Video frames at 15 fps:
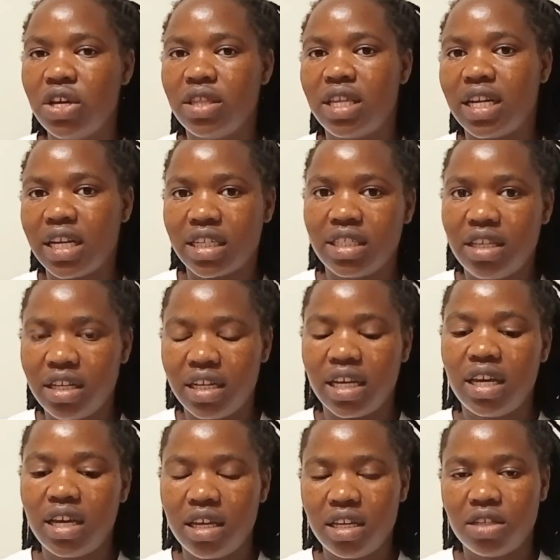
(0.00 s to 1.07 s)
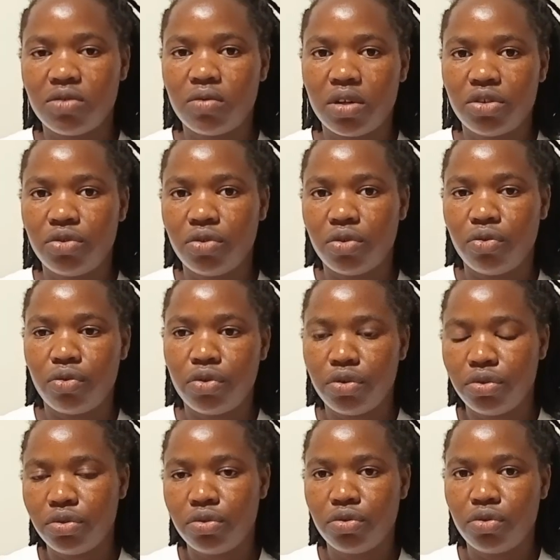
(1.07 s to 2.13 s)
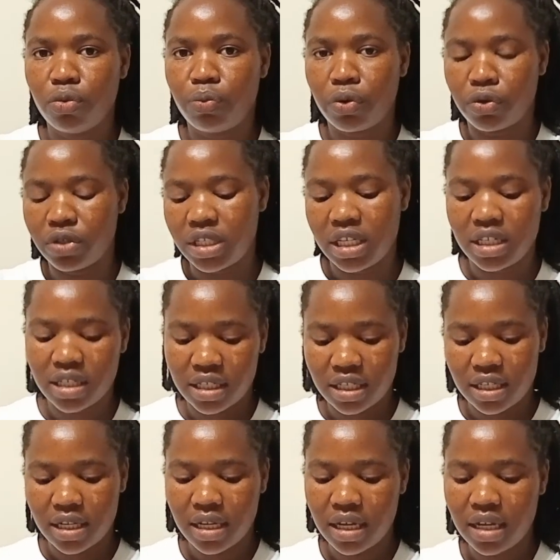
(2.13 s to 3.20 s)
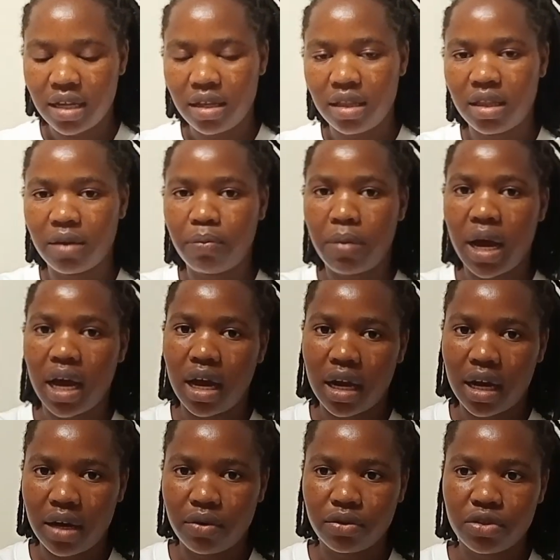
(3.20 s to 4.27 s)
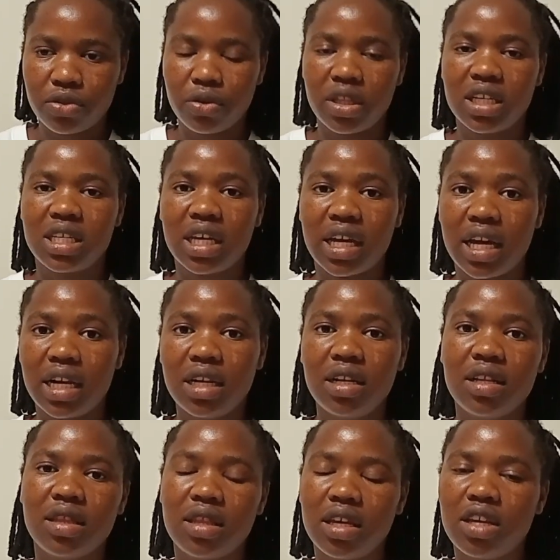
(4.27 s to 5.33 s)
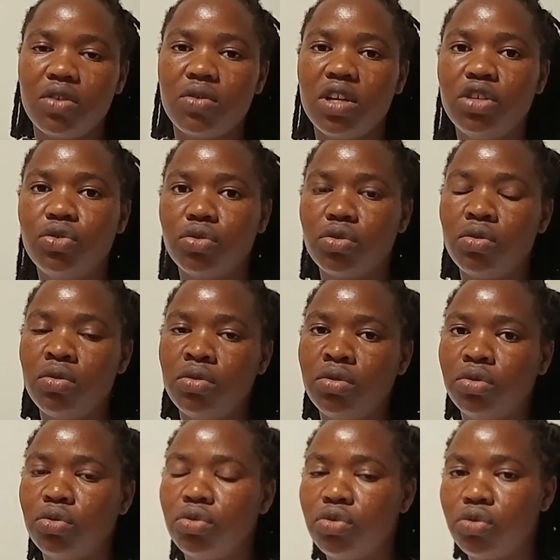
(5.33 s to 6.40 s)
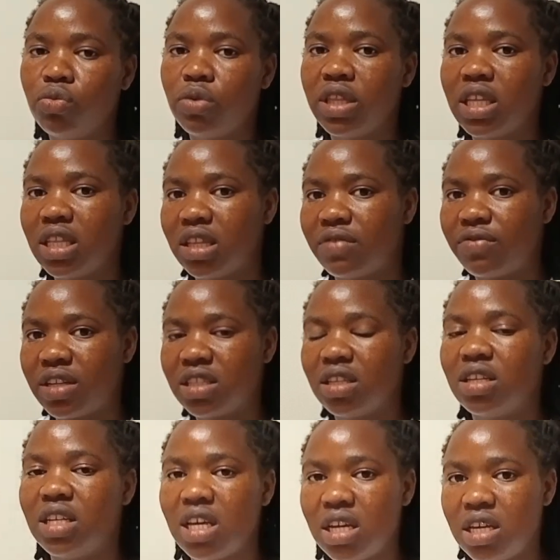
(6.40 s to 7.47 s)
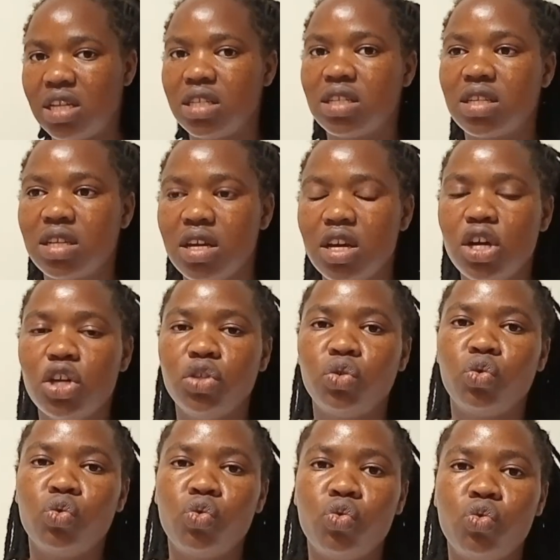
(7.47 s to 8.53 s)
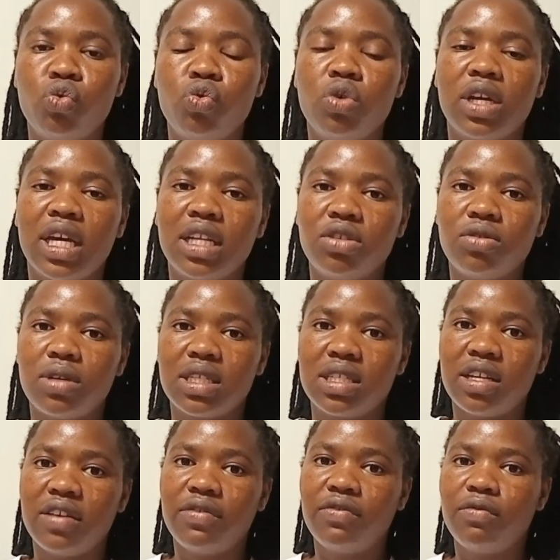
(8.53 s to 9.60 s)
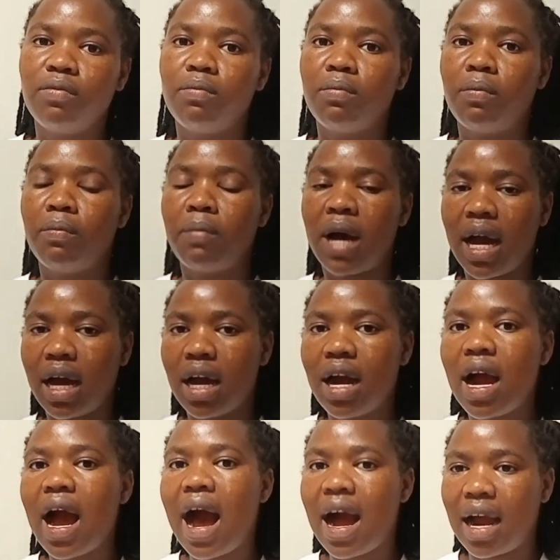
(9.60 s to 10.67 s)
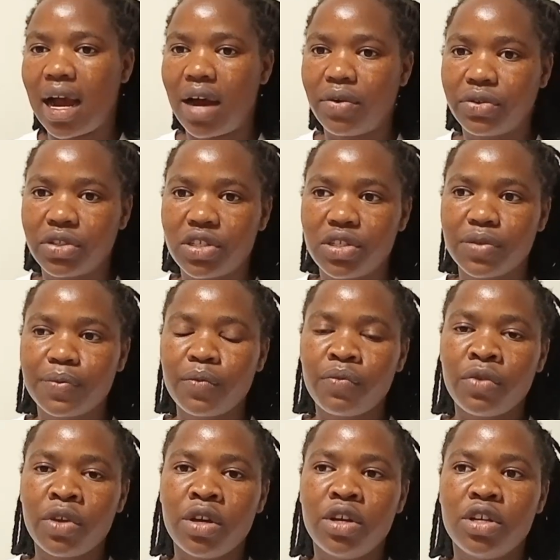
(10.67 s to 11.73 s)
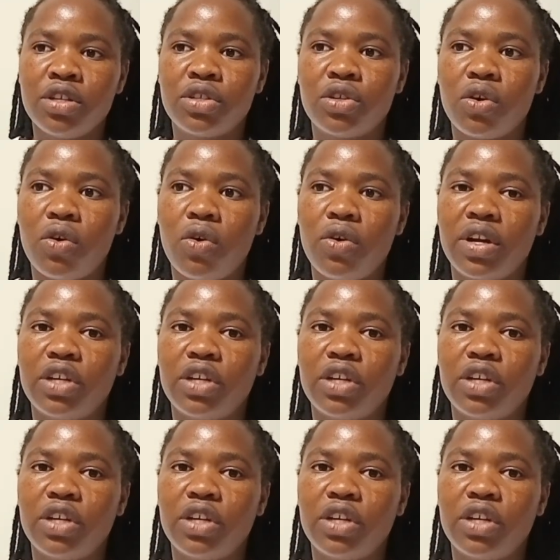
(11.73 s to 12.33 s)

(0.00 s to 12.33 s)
the next day is what you're going to process the Pang account. So the second thing you need to do within the first day is to get yourself Pang accounts. So